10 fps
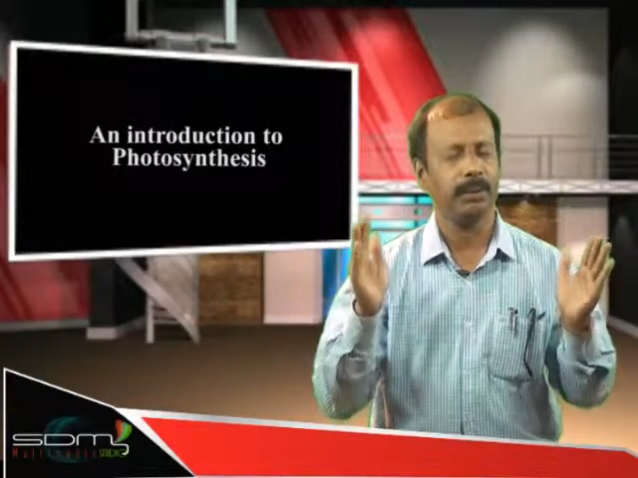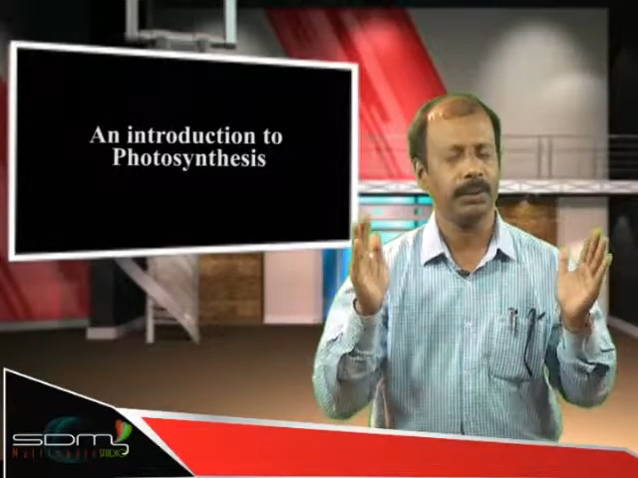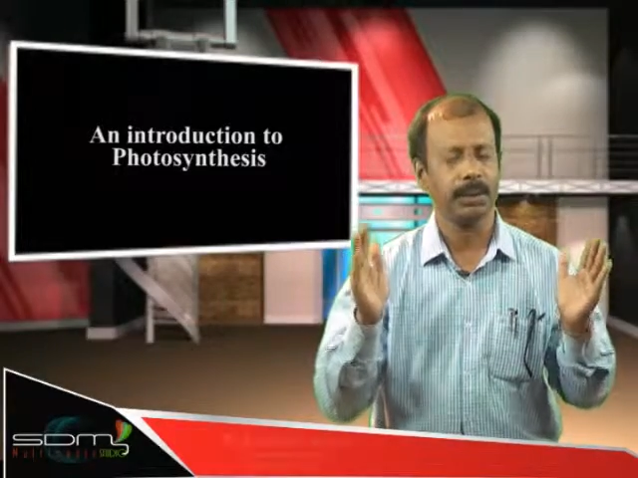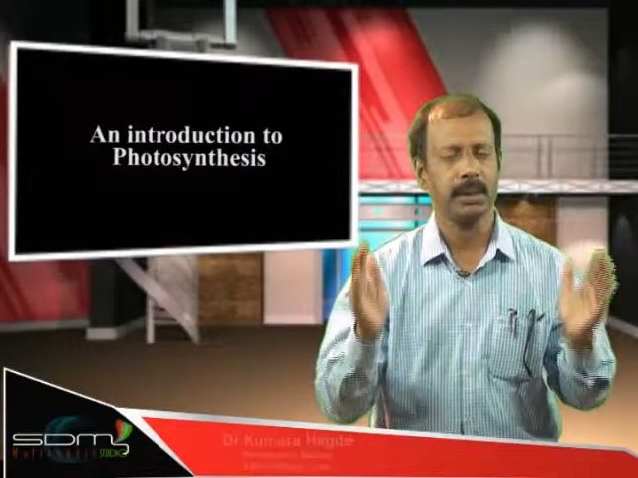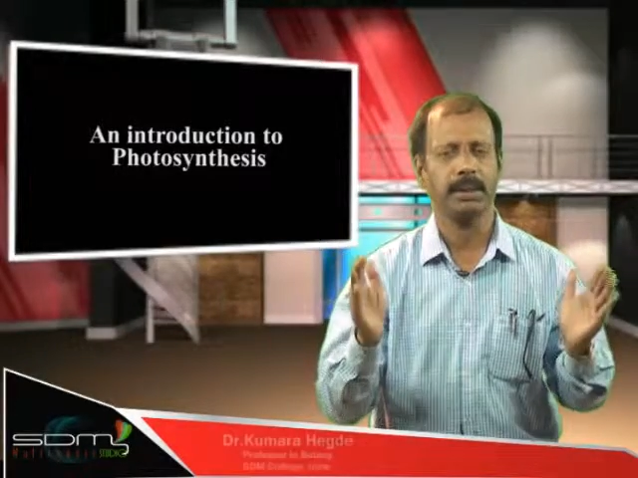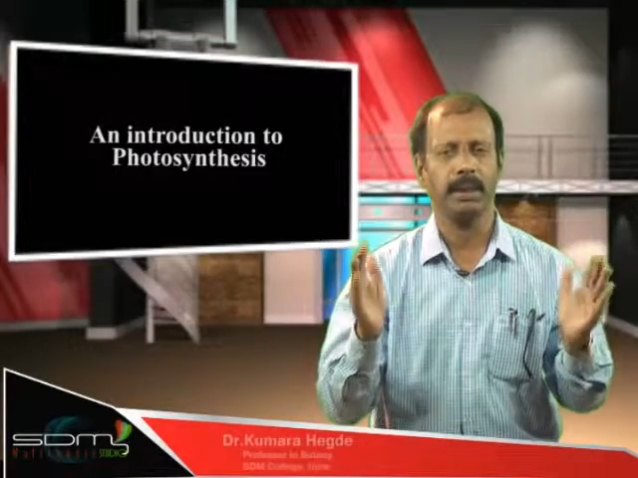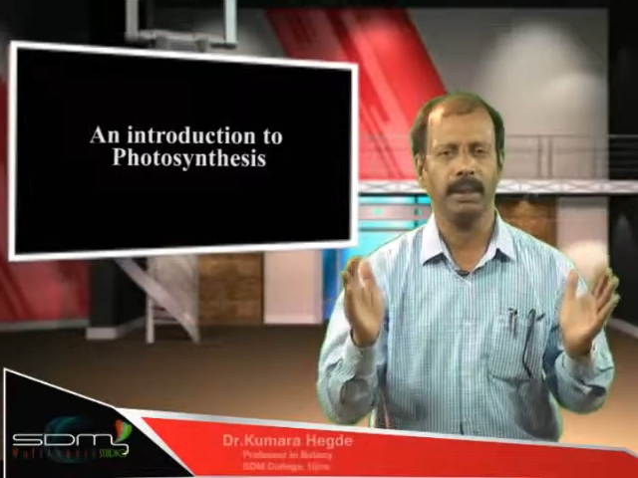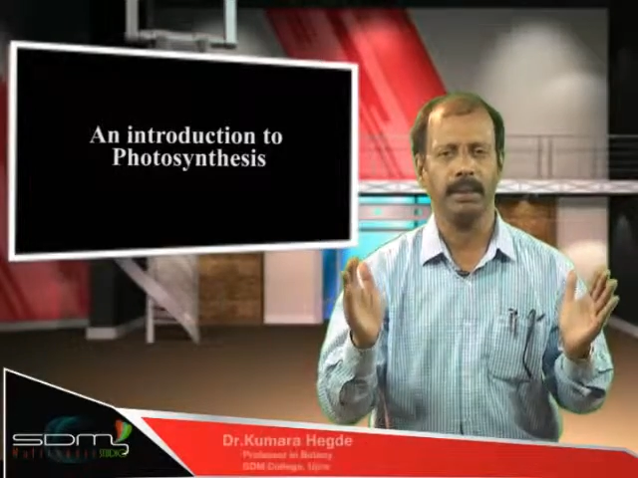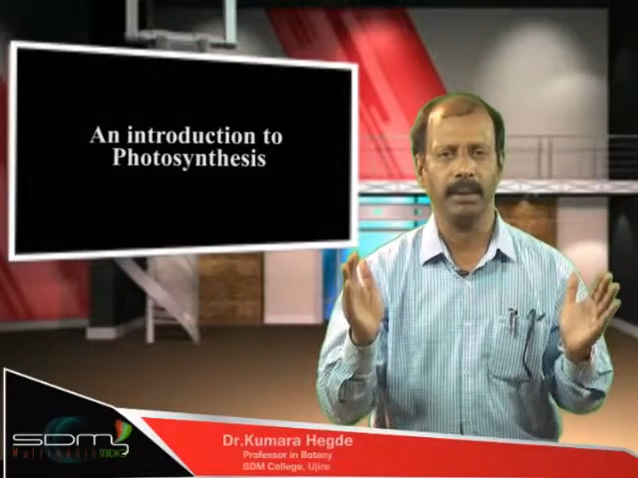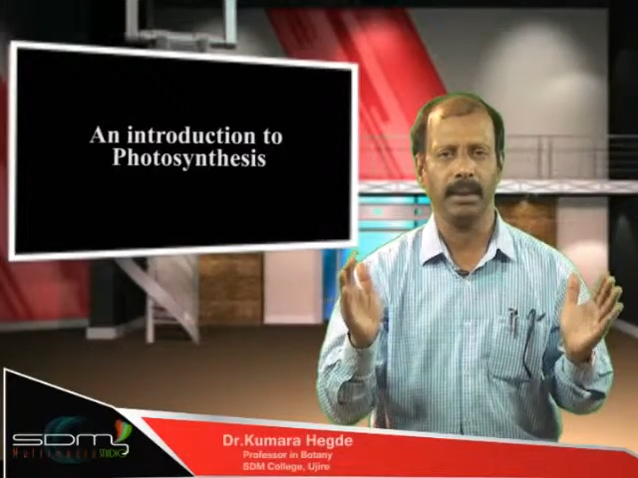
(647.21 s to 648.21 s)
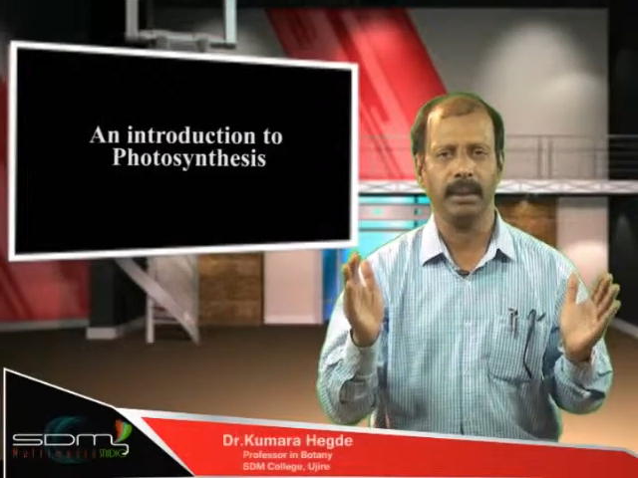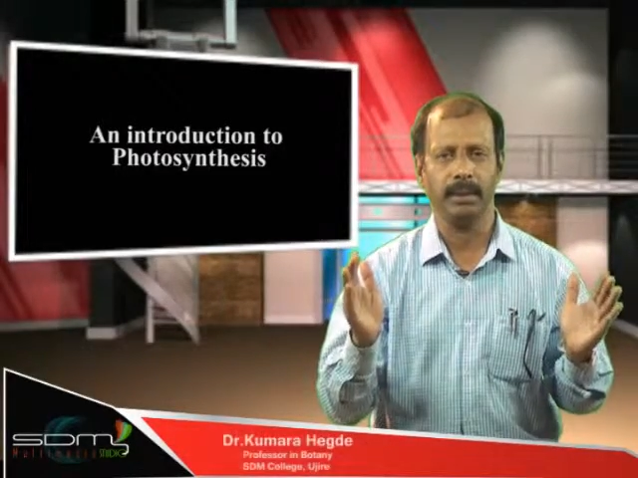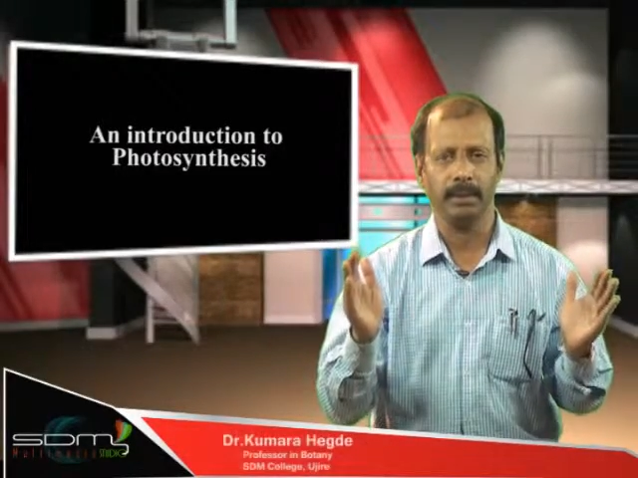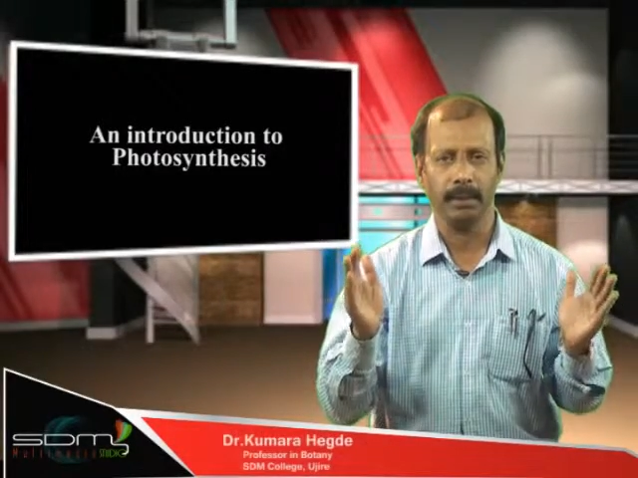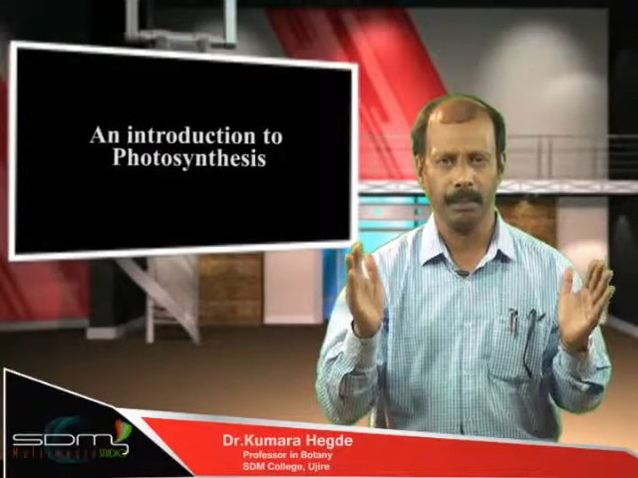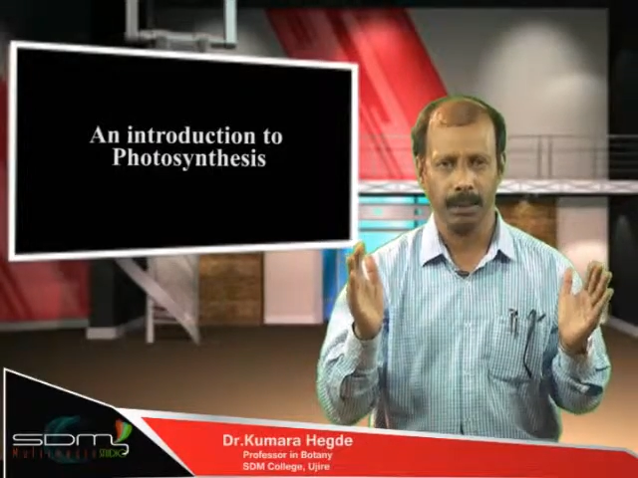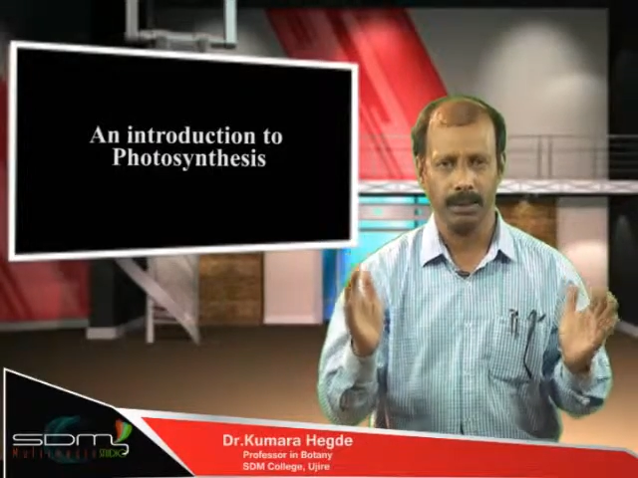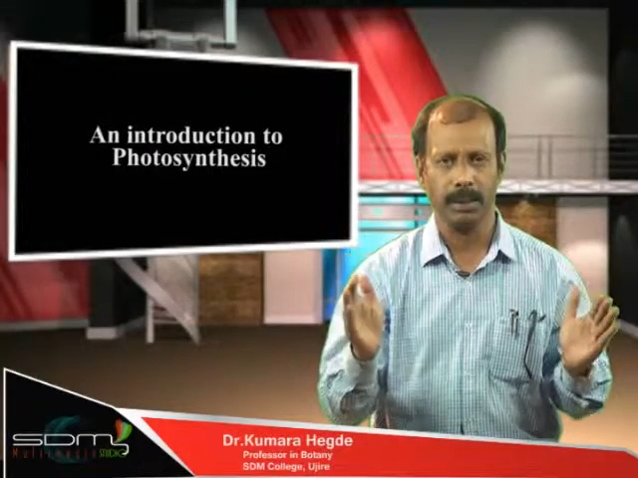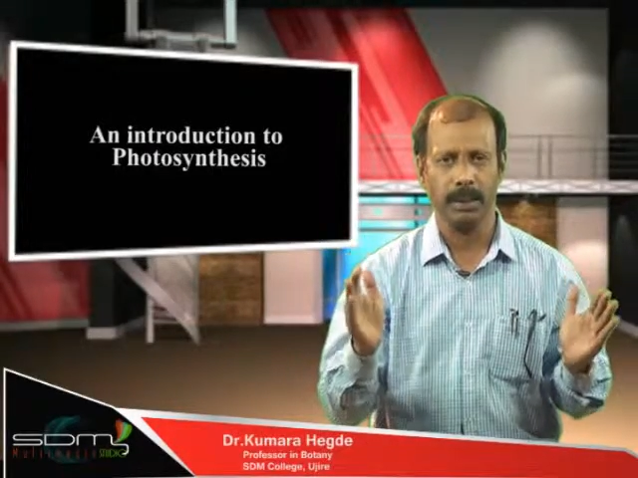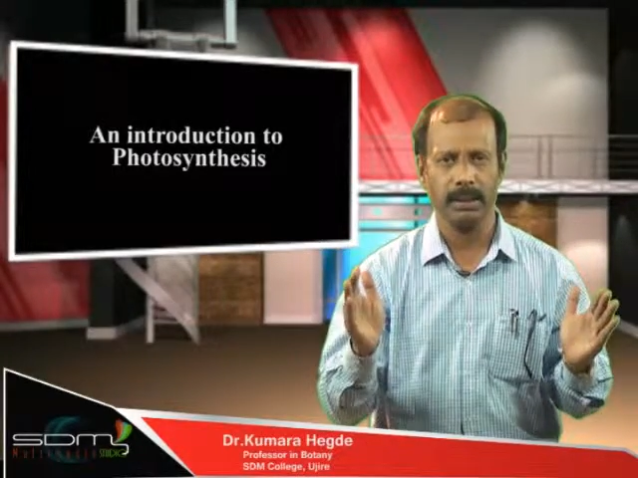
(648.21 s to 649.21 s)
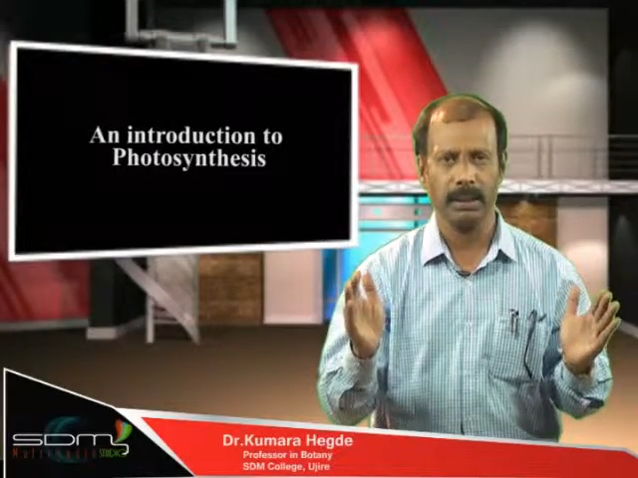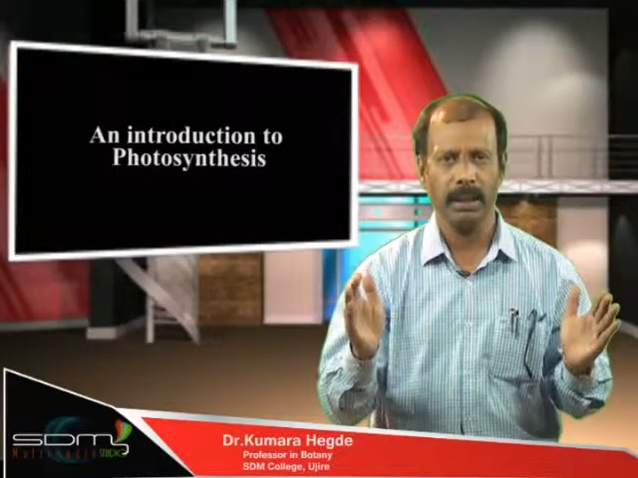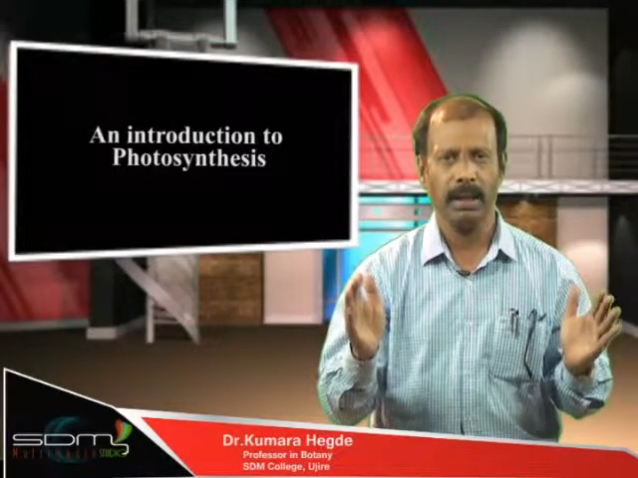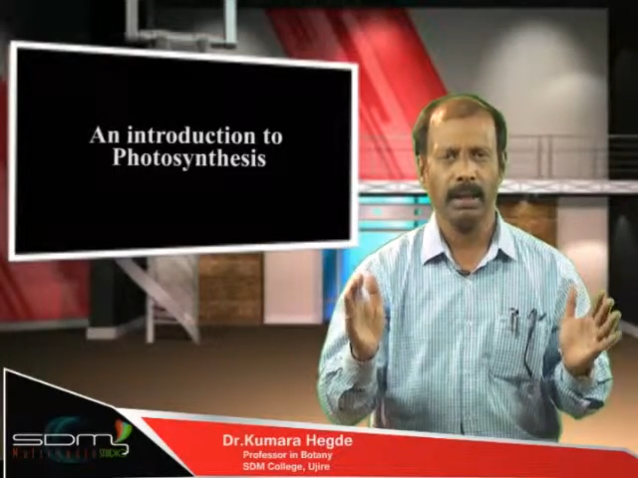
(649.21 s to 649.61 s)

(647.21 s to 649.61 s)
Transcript: most significant process,